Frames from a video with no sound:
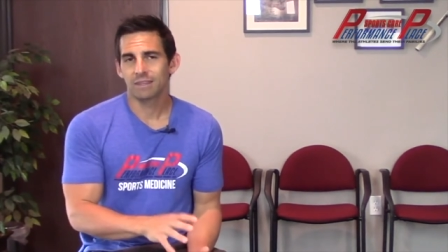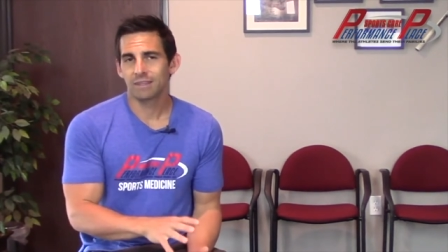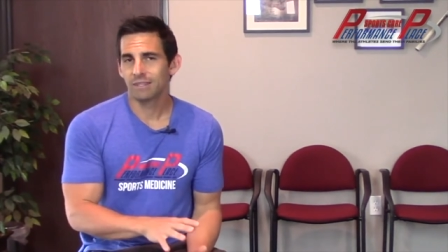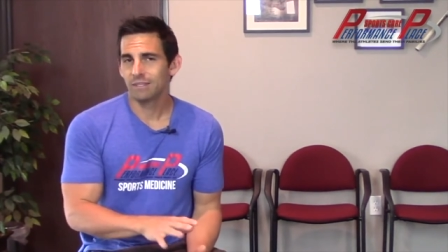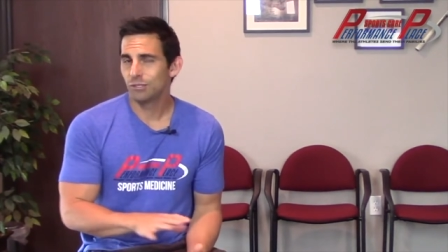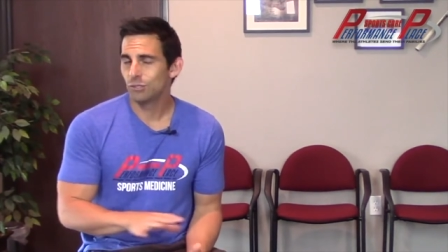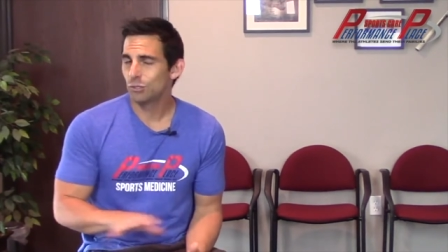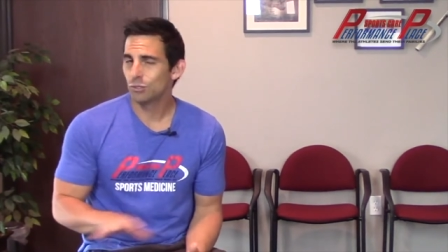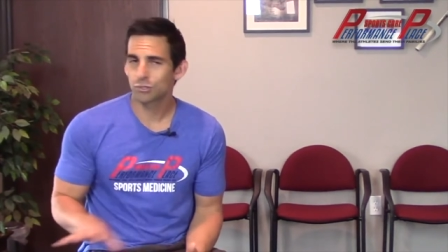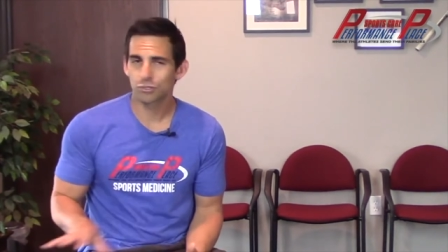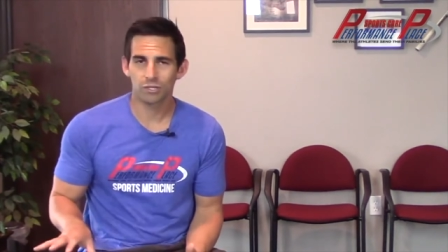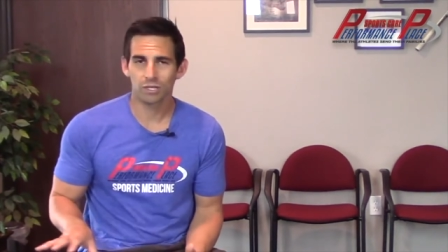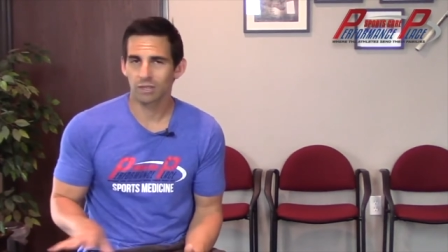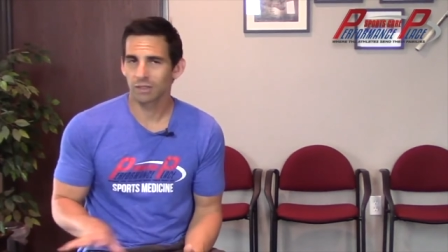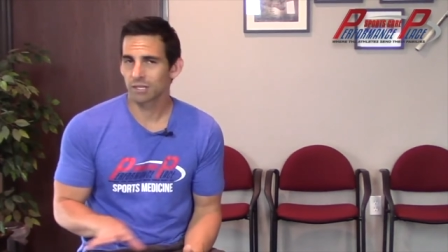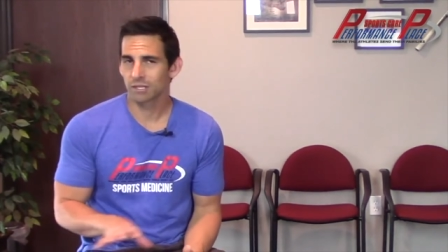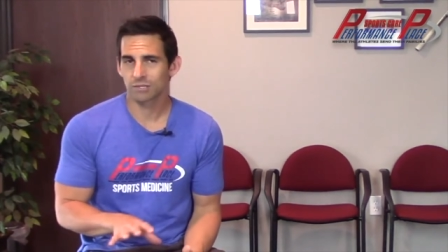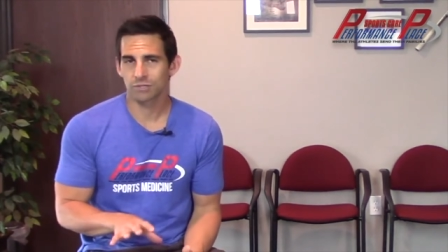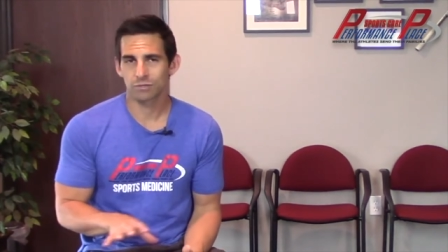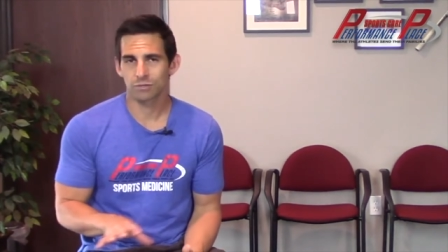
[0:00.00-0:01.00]
you
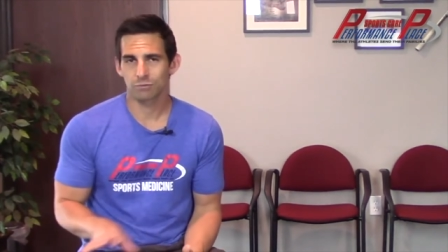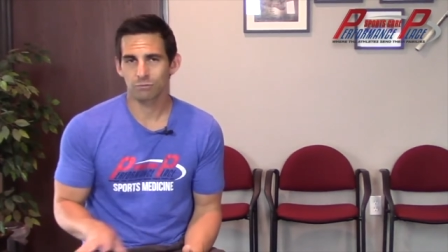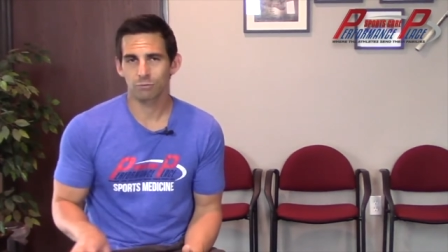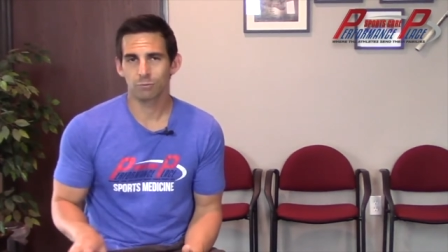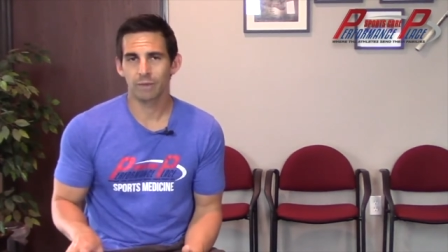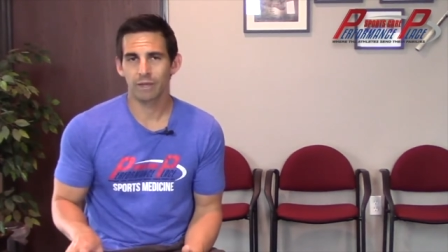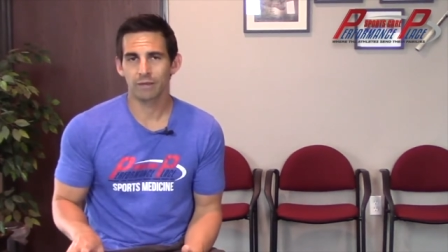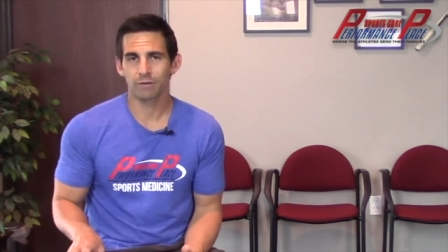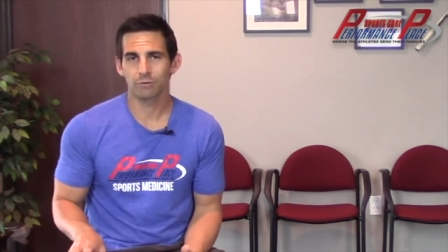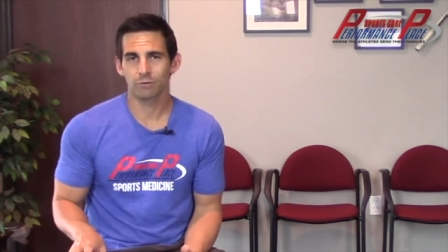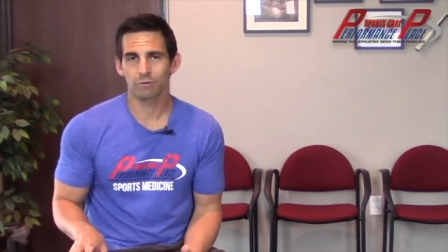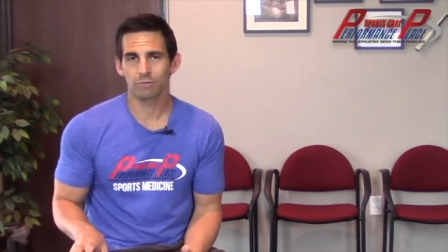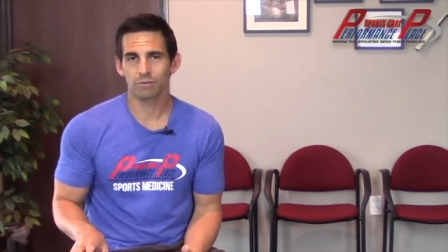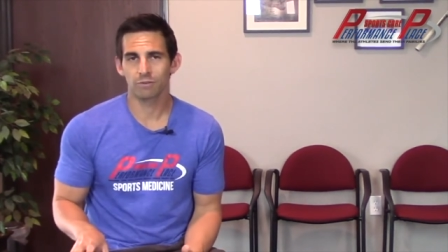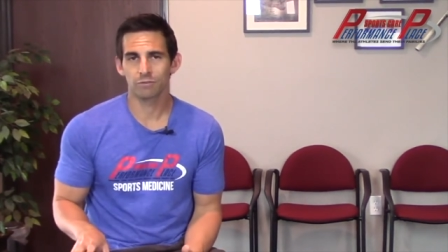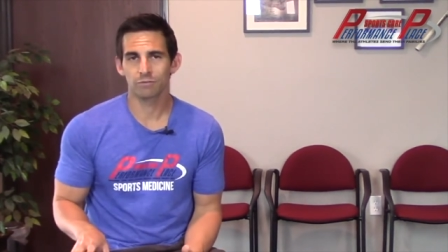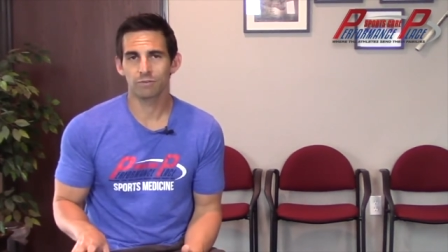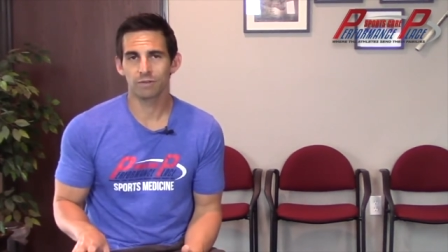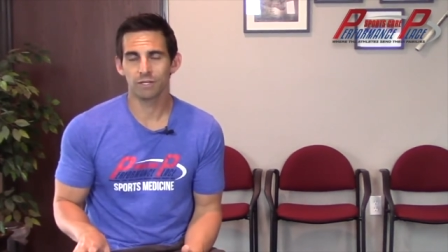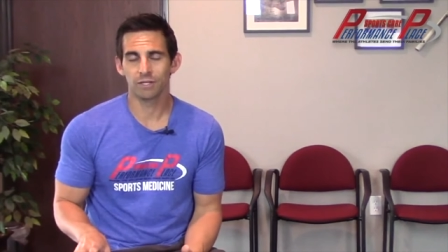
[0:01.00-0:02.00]
shouldn't listen to the remainder of
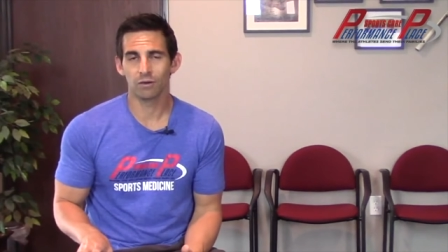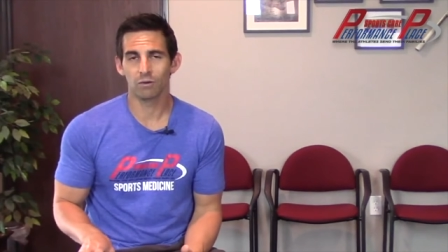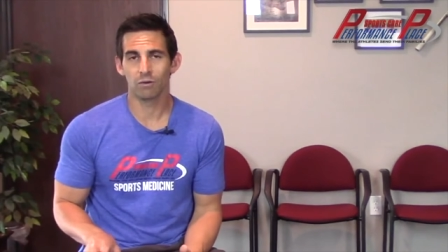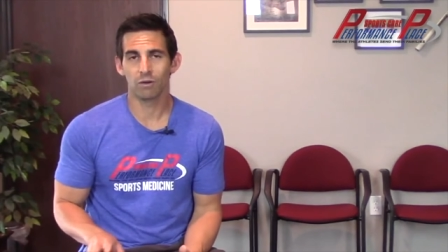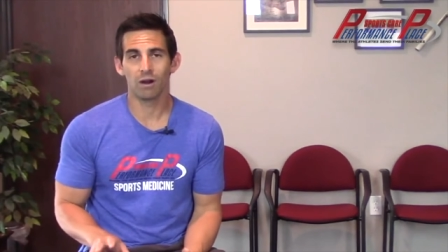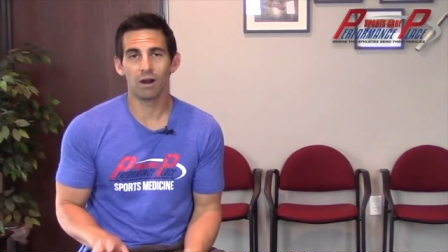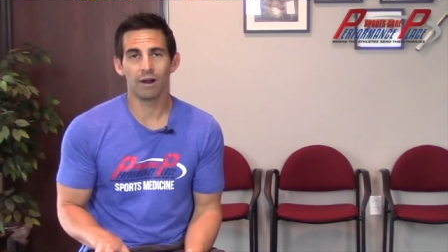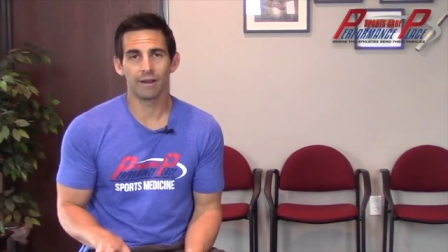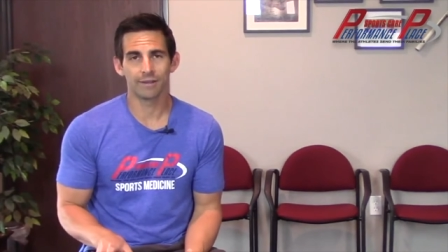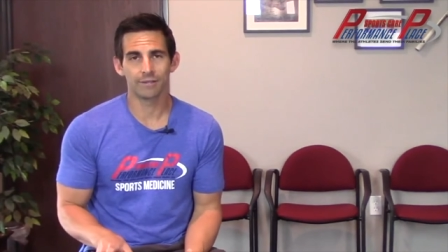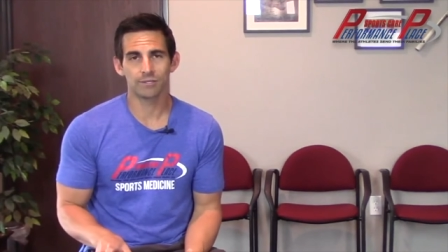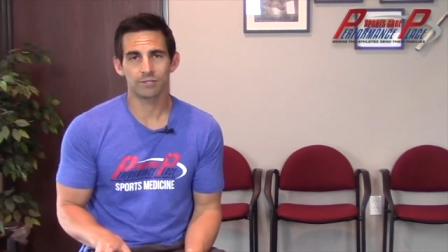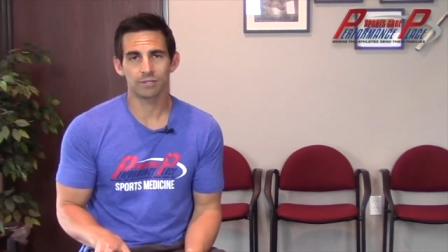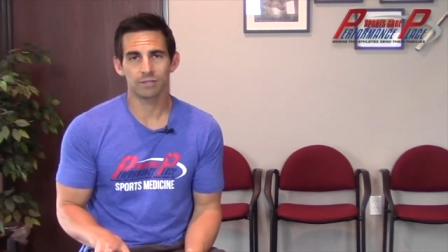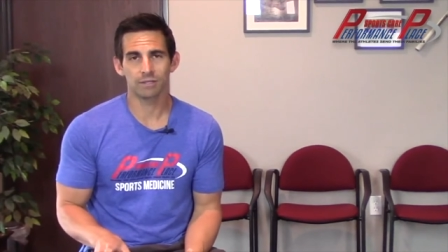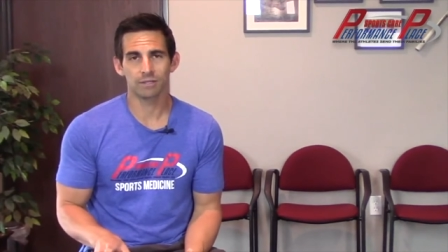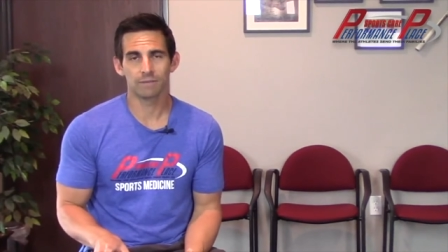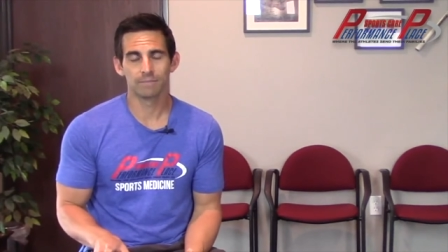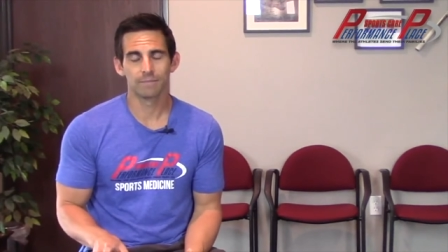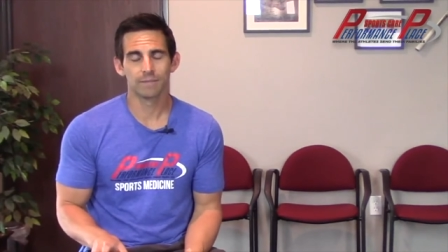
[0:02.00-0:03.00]
this video,
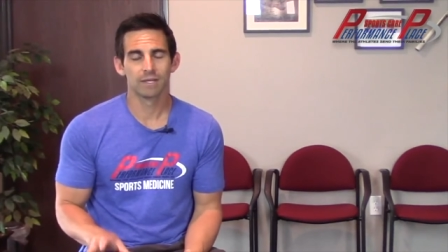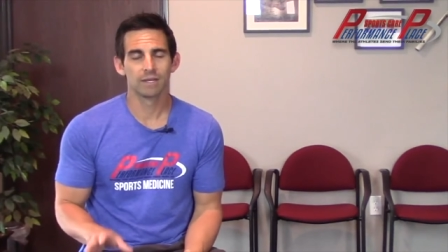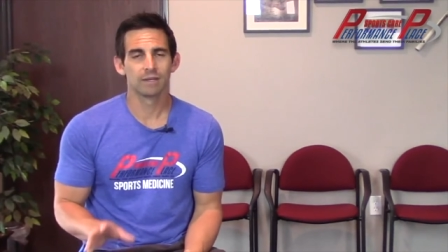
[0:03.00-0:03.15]
honestly.